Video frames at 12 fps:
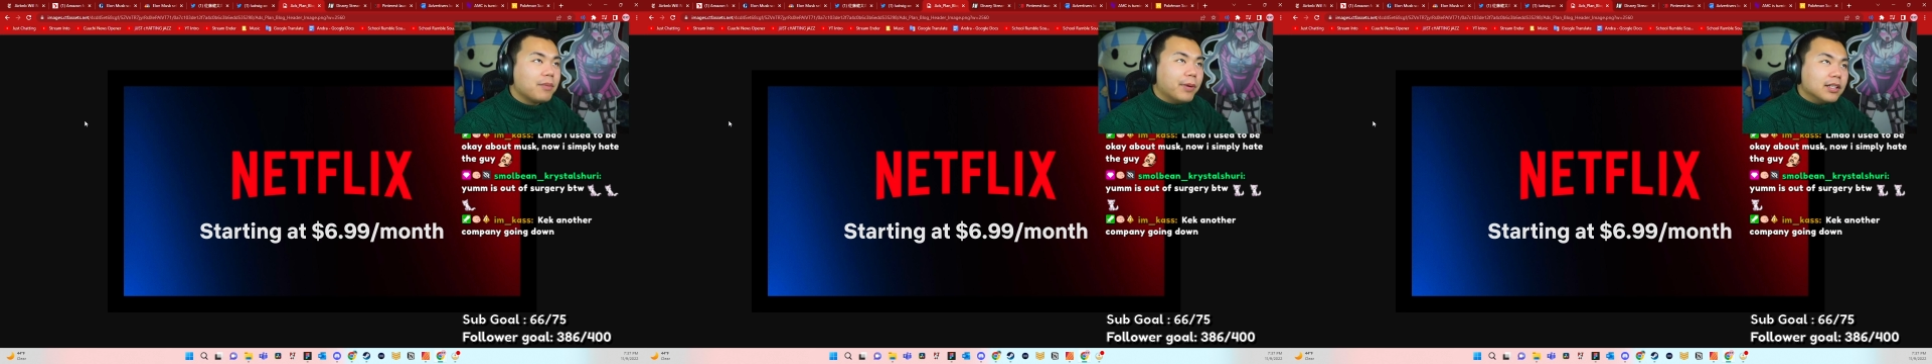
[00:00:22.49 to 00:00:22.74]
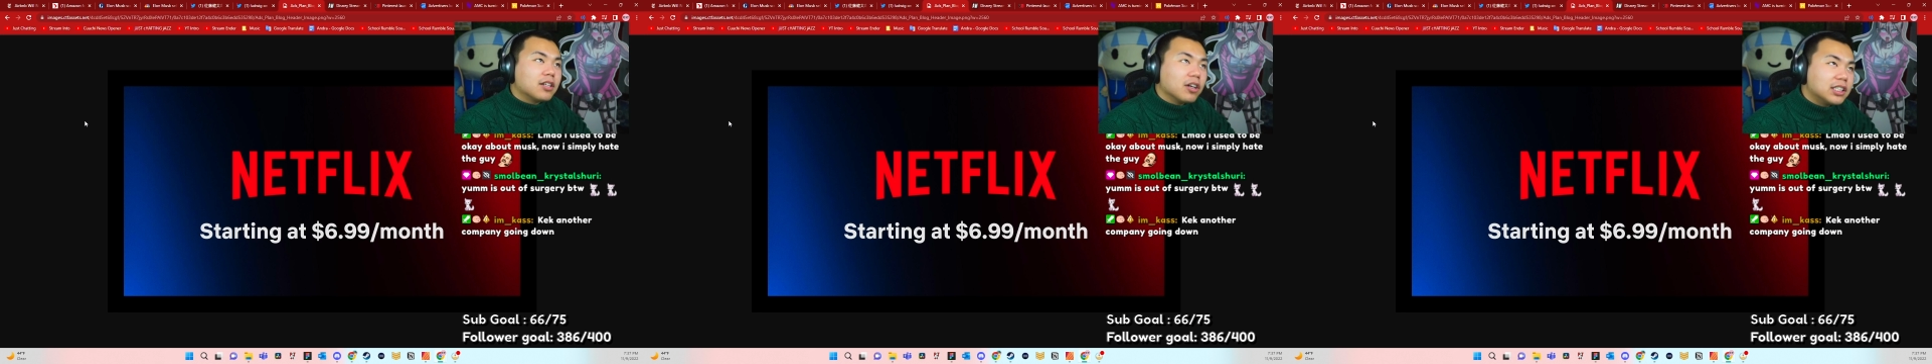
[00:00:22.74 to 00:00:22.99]

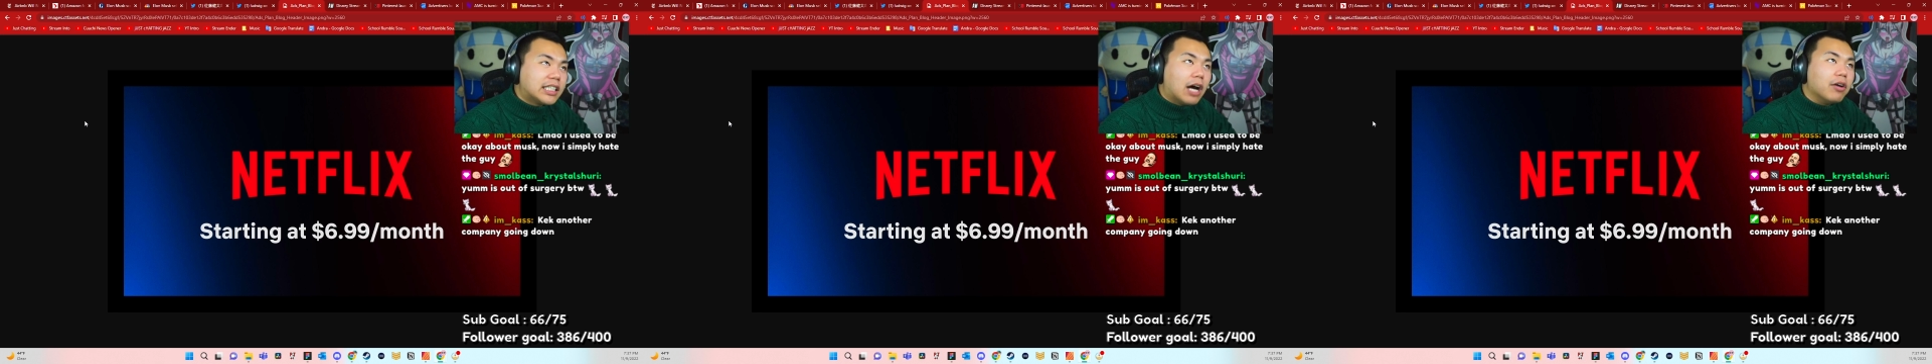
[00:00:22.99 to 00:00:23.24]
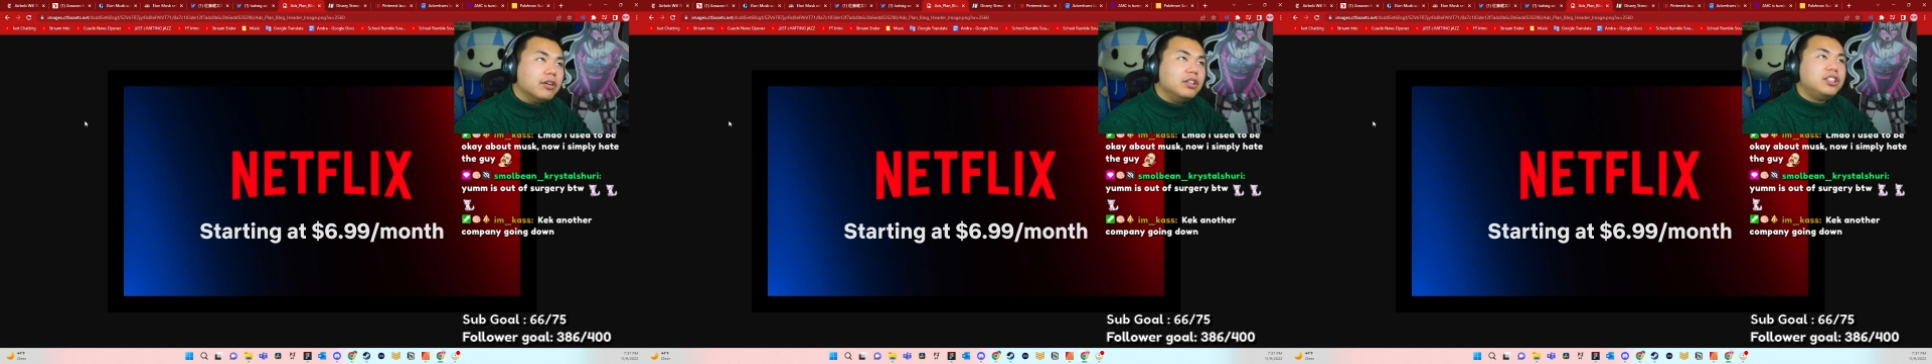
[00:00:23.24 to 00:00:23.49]
But turns
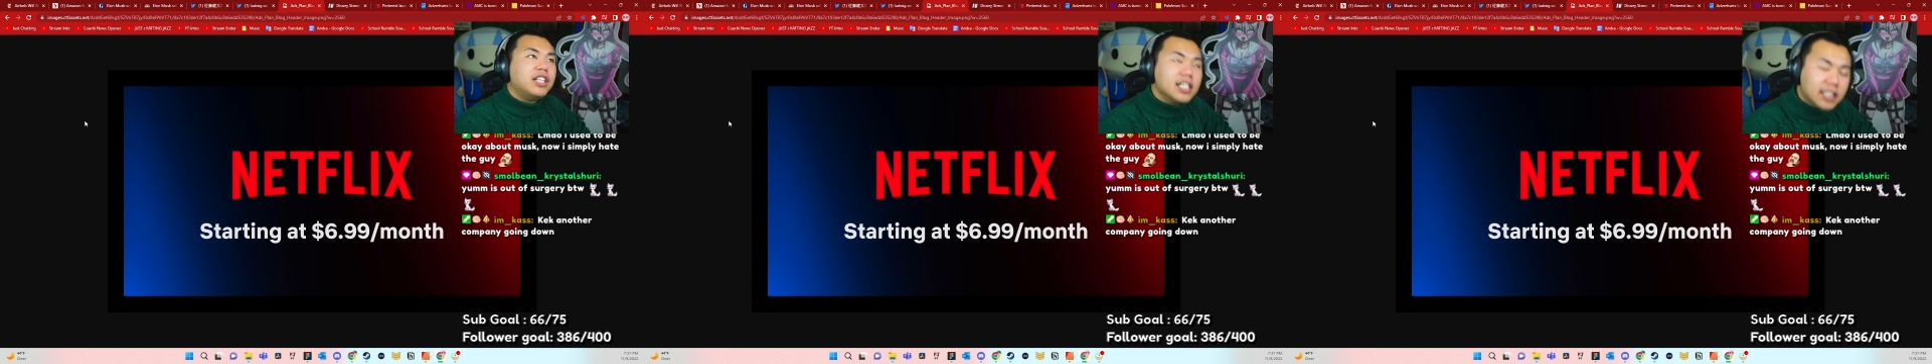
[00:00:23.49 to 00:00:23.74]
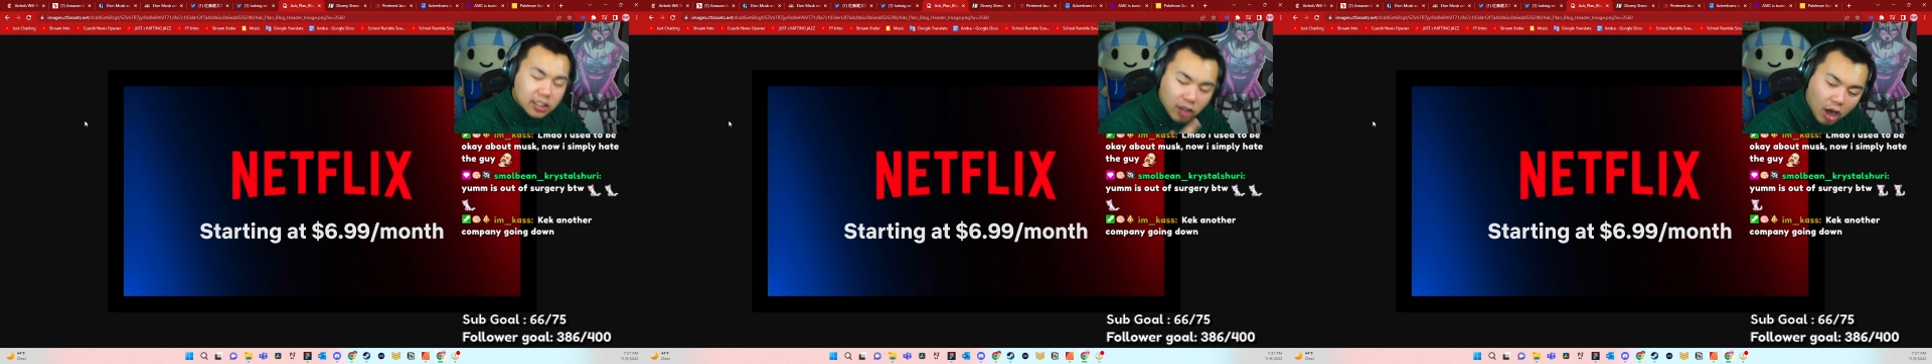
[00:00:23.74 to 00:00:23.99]
out
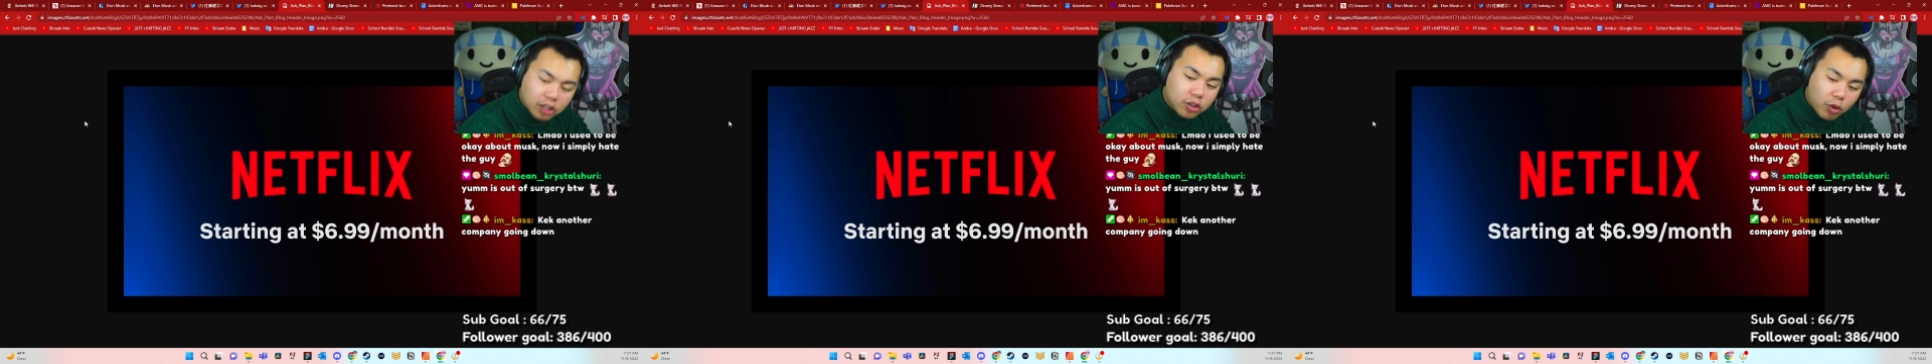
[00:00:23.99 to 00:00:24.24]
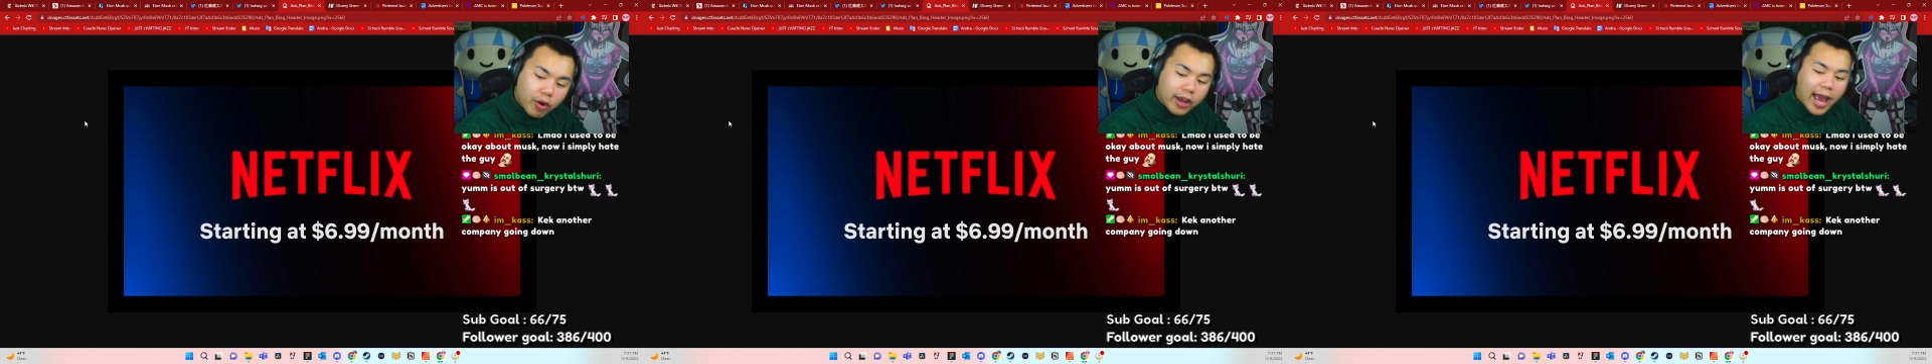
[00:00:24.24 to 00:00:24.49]
Disney's also
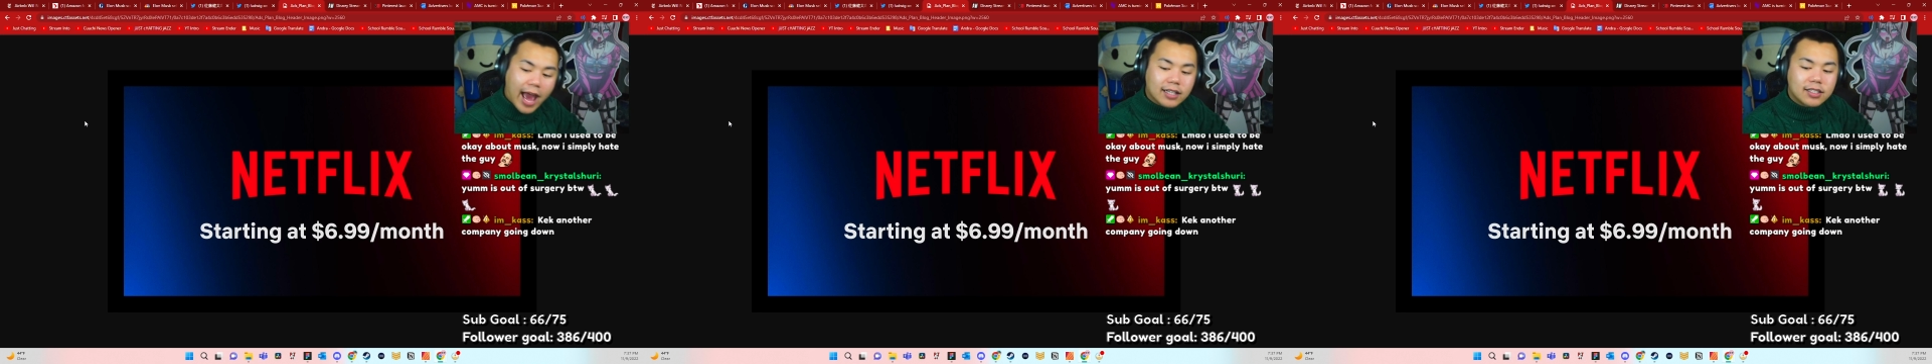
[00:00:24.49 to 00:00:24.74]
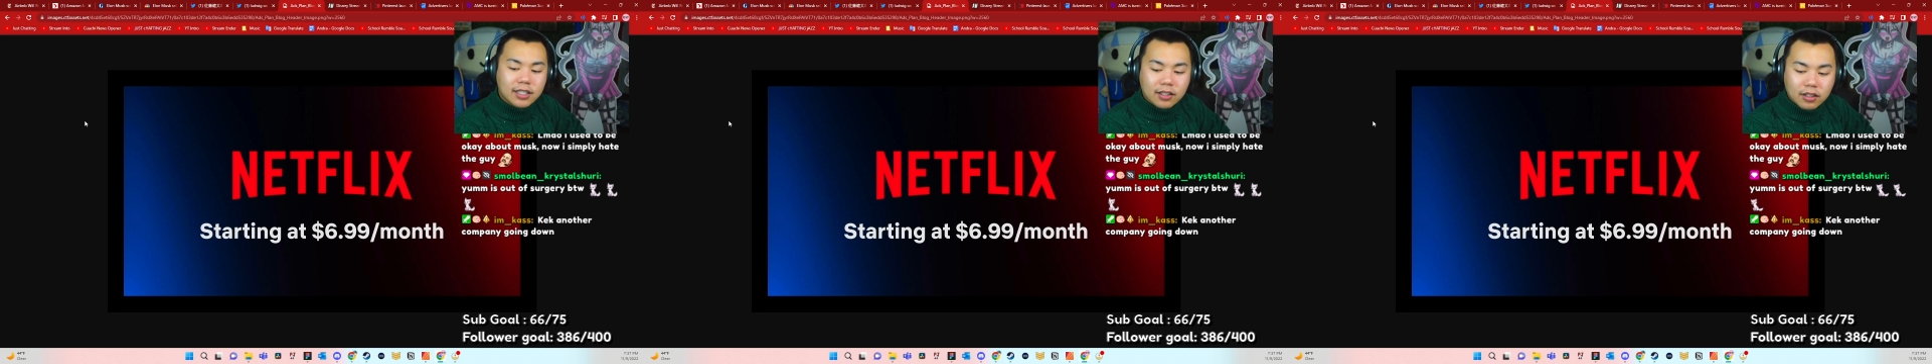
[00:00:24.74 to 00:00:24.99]
going ad
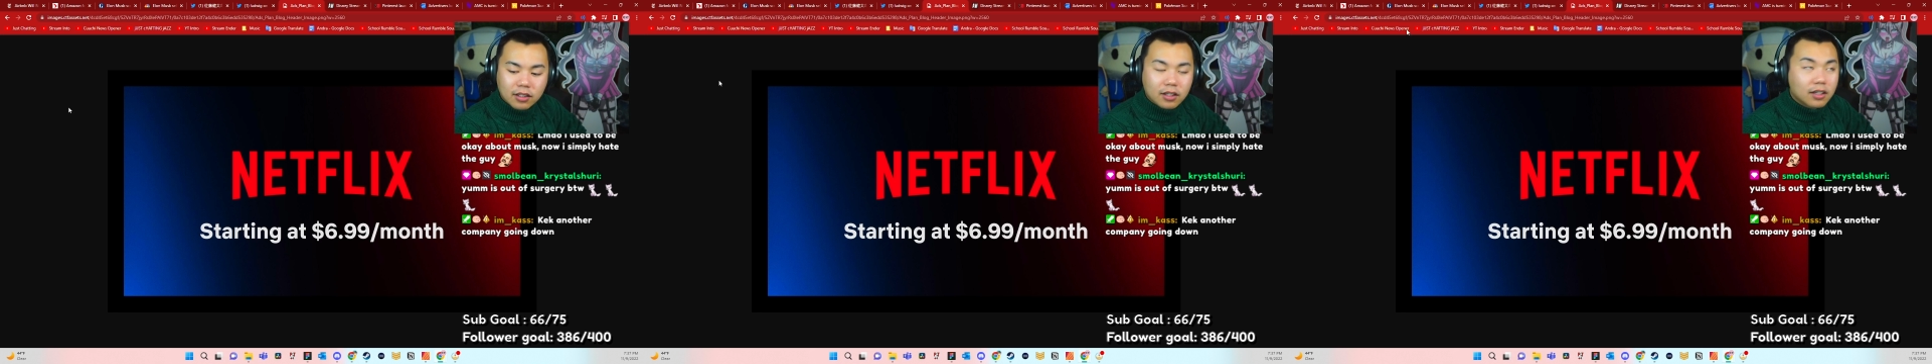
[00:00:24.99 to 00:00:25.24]
tier.